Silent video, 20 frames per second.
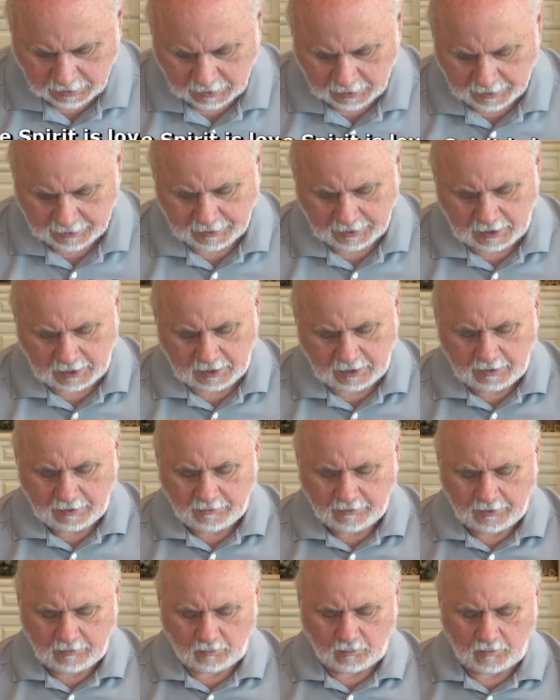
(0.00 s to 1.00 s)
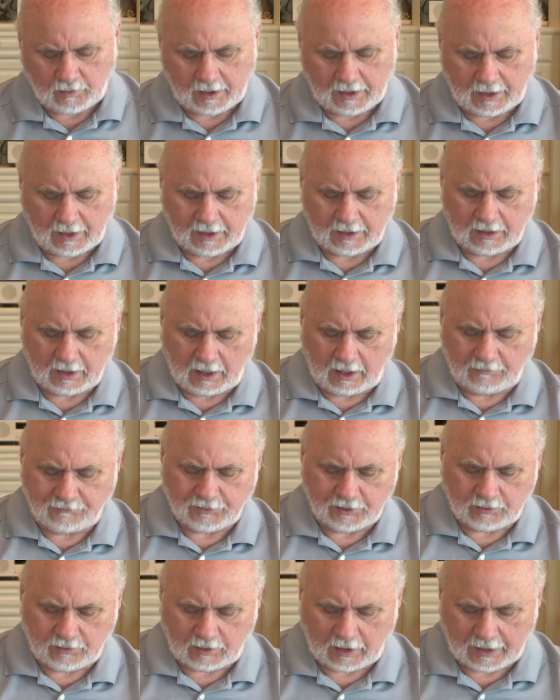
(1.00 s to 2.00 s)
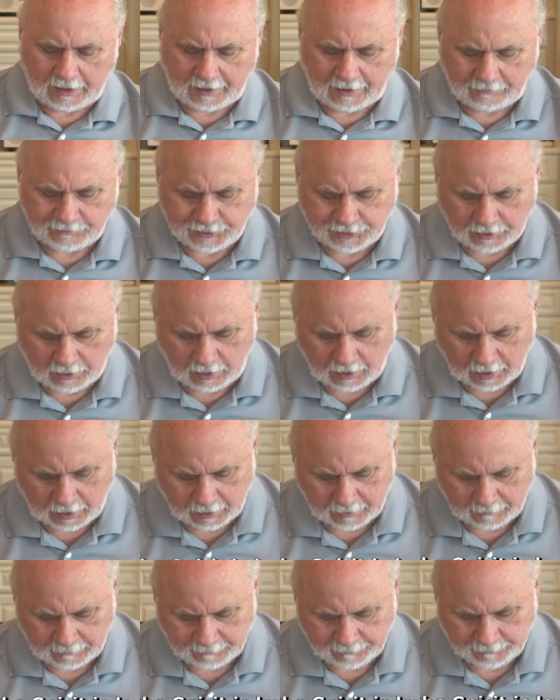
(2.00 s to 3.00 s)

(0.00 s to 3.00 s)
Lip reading: And then when I love you, I have joy.